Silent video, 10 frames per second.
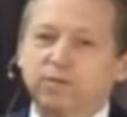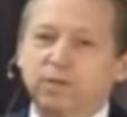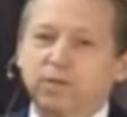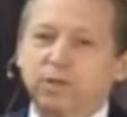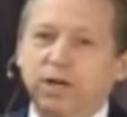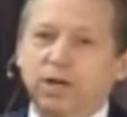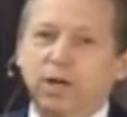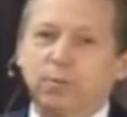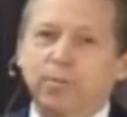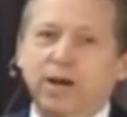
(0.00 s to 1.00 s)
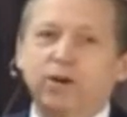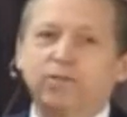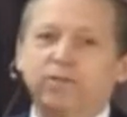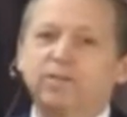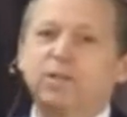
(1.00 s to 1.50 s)
state of Utah
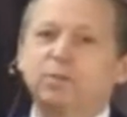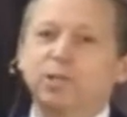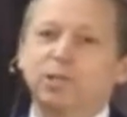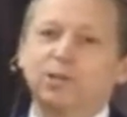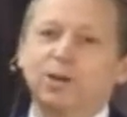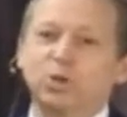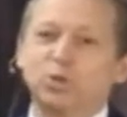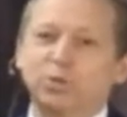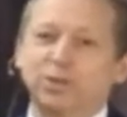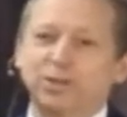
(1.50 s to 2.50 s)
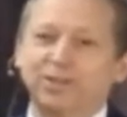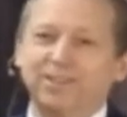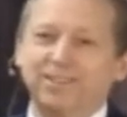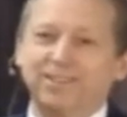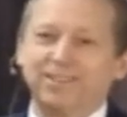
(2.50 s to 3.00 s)
about $50 million per
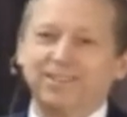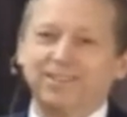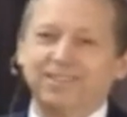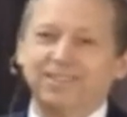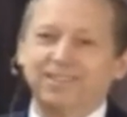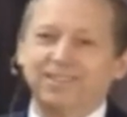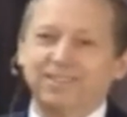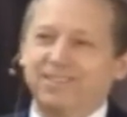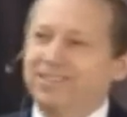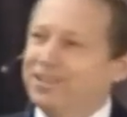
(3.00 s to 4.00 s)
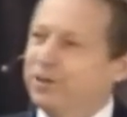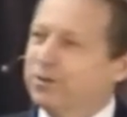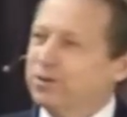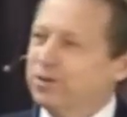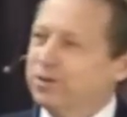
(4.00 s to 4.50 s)
year in
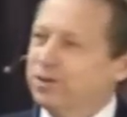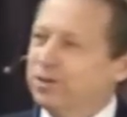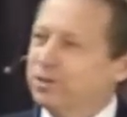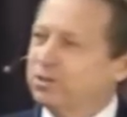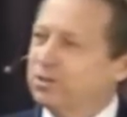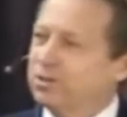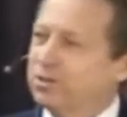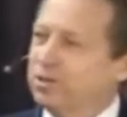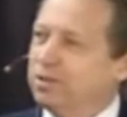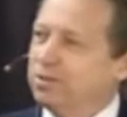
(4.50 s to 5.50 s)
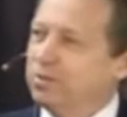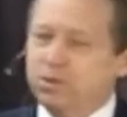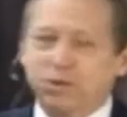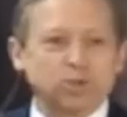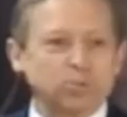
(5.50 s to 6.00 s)
healthcare costs,
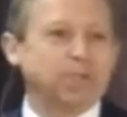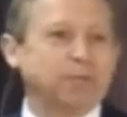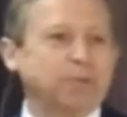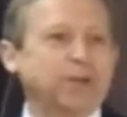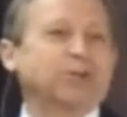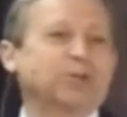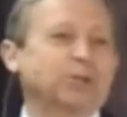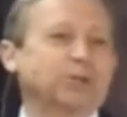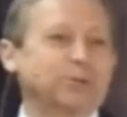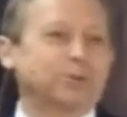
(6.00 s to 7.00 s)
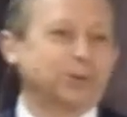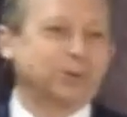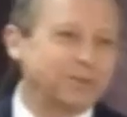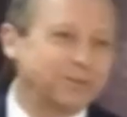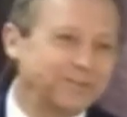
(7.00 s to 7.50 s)
with arguably a better clinical
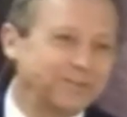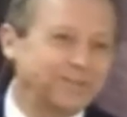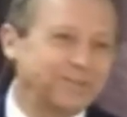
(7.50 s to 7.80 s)
result